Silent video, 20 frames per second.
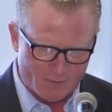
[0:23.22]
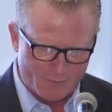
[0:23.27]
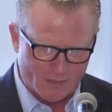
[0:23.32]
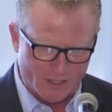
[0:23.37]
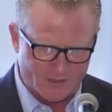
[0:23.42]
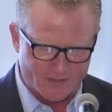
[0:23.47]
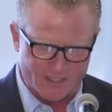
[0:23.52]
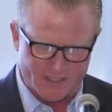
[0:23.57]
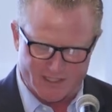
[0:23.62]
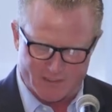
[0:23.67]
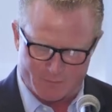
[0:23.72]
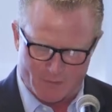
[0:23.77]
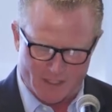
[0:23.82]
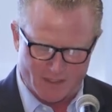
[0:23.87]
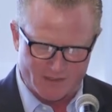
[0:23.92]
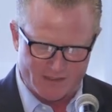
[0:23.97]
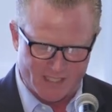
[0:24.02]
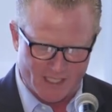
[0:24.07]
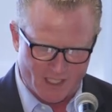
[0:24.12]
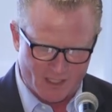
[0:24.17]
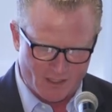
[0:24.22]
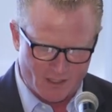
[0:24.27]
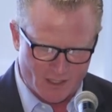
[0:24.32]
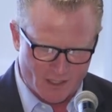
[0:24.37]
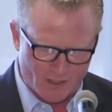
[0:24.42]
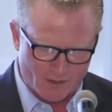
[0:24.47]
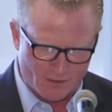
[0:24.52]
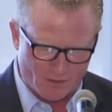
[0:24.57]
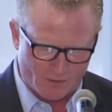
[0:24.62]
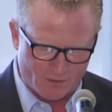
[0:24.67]
because he spent 10
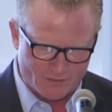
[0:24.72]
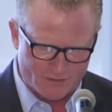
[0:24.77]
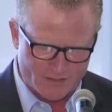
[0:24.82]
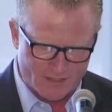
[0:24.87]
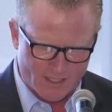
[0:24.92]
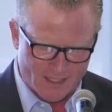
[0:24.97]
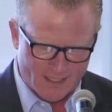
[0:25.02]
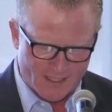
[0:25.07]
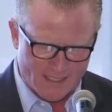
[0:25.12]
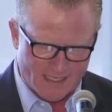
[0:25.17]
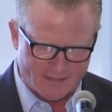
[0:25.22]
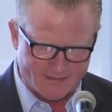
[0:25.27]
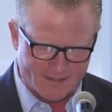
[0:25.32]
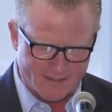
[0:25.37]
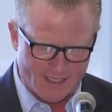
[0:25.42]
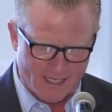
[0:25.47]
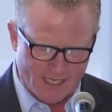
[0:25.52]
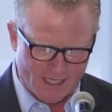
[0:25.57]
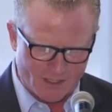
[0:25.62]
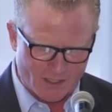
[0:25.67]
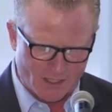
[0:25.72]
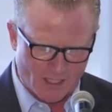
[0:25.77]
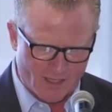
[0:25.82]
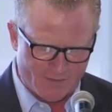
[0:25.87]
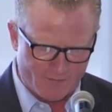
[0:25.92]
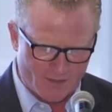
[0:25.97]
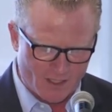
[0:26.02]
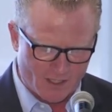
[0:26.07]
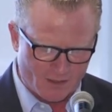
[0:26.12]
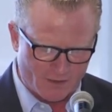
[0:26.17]
years as an
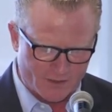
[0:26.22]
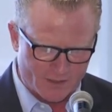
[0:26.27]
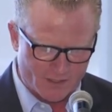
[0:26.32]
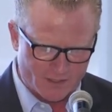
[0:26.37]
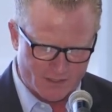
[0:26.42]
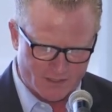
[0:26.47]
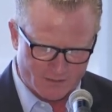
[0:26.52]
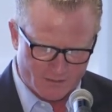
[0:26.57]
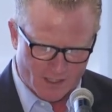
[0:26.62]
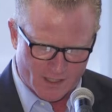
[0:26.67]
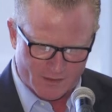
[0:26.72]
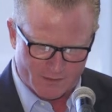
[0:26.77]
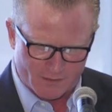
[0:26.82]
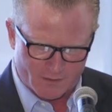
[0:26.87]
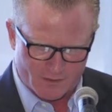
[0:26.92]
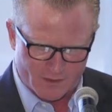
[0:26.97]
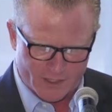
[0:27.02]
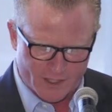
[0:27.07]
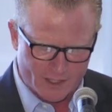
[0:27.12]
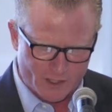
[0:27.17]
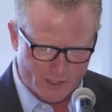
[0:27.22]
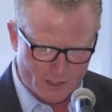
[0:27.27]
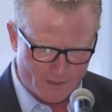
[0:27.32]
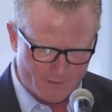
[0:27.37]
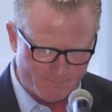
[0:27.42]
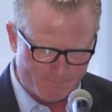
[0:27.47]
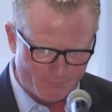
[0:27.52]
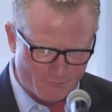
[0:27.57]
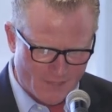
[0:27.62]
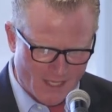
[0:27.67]
HIV clinic, uh,
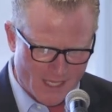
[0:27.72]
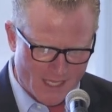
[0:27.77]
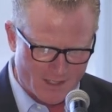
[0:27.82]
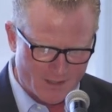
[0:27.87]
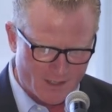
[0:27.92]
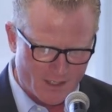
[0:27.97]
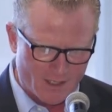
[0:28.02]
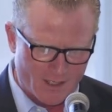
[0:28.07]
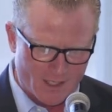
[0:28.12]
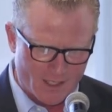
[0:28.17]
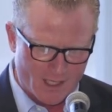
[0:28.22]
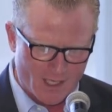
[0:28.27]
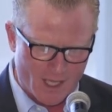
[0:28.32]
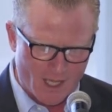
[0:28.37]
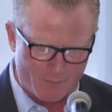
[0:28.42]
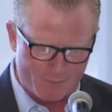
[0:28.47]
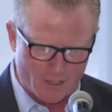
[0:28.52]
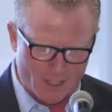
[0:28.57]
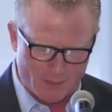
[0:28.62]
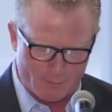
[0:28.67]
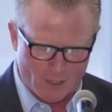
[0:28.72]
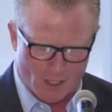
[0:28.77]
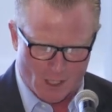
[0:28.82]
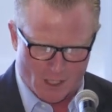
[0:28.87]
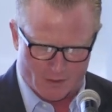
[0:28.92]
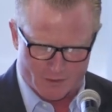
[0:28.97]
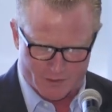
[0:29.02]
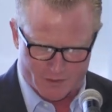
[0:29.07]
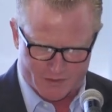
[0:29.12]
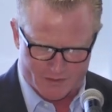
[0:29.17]
clinician and an
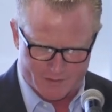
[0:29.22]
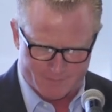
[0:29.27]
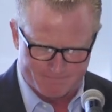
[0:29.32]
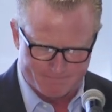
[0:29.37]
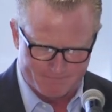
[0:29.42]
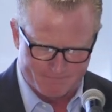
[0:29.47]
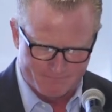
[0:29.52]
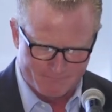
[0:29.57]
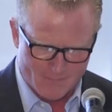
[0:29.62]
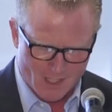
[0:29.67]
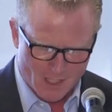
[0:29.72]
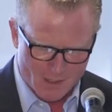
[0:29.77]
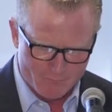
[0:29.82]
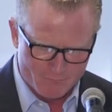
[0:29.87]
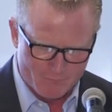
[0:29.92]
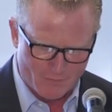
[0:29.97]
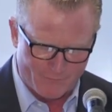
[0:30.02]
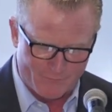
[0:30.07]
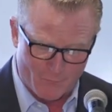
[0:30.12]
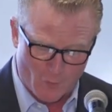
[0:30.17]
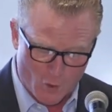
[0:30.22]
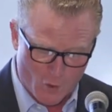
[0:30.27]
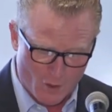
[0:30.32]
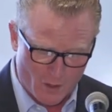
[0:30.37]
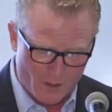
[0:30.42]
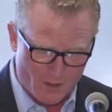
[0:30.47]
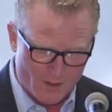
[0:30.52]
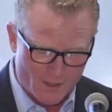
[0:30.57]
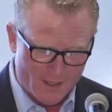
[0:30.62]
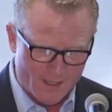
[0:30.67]
epidemiologist
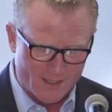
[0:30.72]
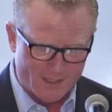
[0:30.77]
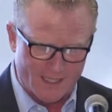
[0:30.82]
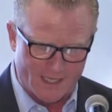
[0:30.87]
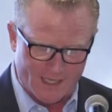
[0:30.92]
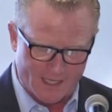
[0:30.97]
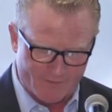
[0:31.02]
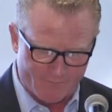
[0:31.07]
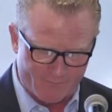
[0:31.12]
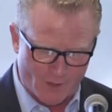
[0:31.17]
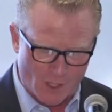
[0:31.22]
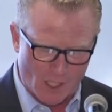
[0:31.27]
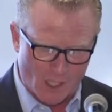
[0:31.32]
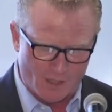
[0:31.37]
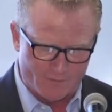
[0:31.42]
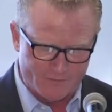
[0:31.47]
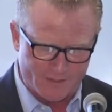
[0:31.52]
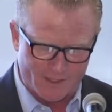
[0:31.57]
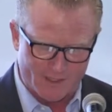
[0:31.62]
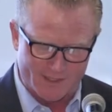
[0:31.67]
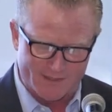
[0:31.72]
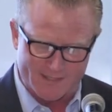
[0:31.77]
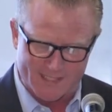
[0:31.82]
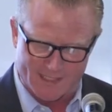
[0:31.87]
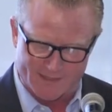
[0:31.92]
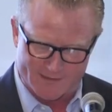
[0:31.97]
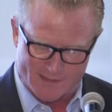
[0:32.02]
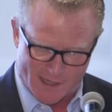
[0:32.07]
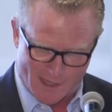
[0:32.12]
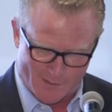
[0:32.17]
before getting involved in
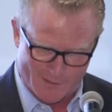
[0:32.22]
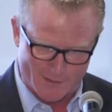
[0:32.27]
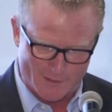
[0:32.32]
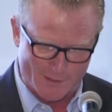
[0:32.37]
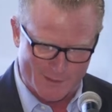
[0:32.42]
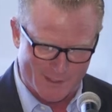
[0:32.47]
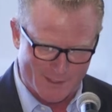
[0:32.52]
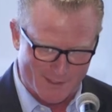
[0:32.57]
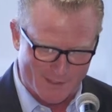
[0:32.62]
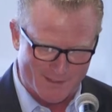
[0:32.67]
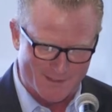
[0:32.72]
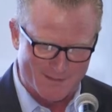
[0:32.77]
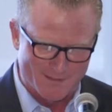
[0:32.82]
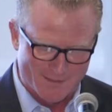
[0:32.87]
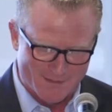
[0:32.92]
technology